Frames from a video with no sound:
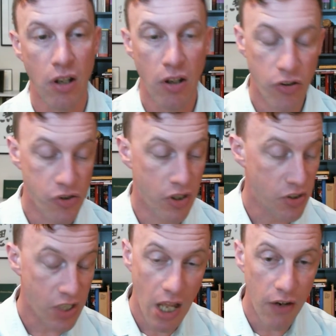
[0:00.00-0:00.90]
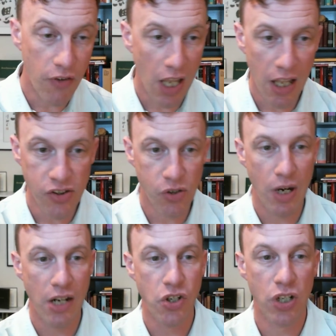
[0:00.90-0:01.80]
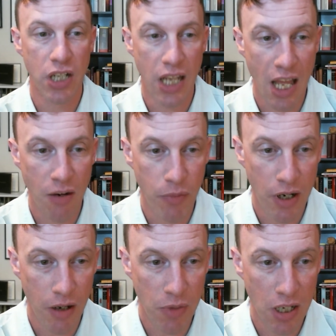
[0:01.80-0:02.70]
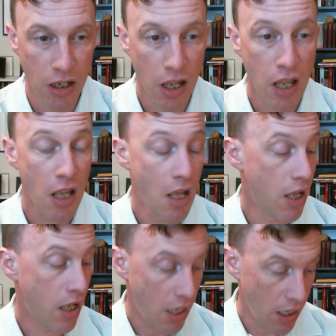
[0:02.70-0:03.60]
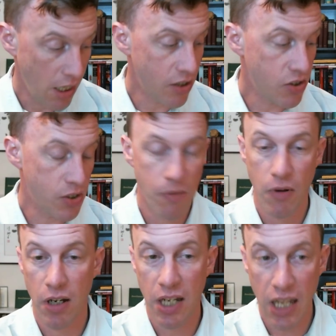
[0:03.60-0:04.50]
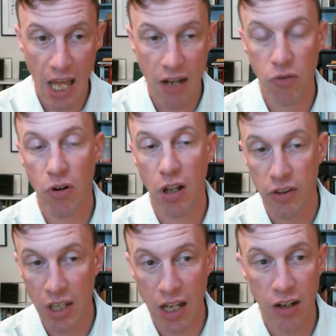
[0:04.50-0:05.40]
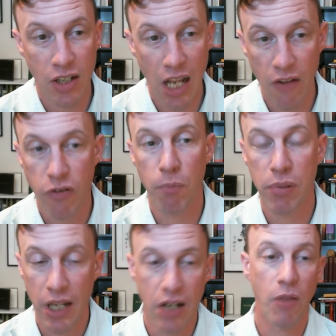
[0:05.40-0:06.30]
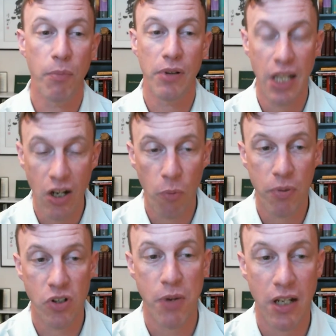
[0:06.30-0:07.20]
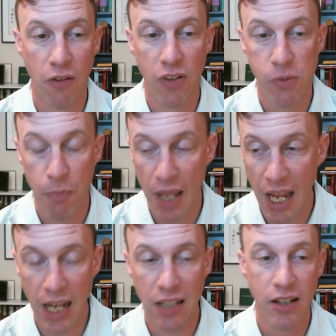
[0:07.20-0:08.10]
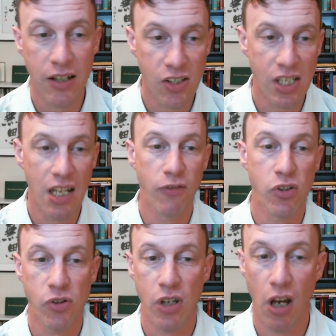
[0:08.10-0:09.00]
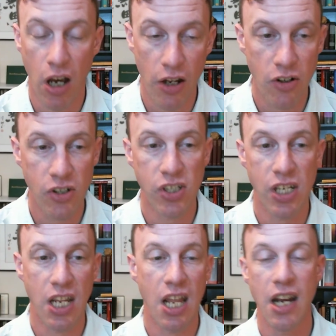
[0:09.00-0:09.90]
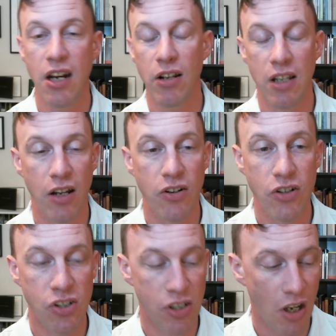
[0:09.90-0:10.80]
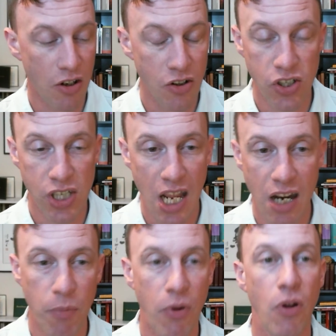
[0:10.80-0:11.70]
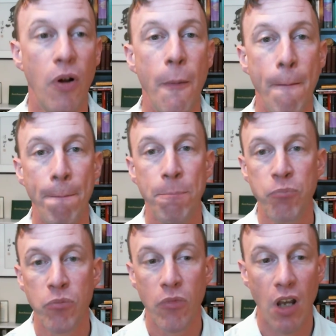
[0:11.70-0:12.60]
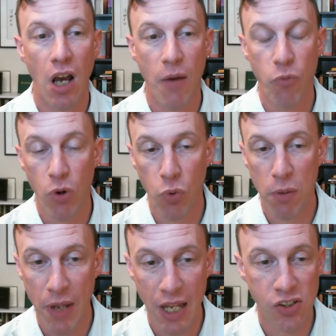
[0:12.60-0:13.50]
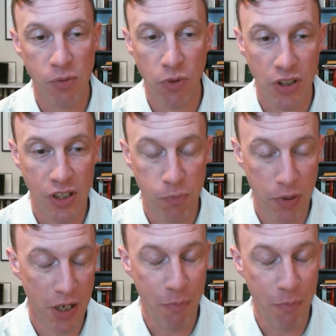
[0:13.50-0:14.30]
So that's kind of a head scratcher again, but I mean, he is, again, at the end of the day, from Plato, the Plato perspective, he's paid to deceive. So it's understand, under, understandable um, when we pay someone these big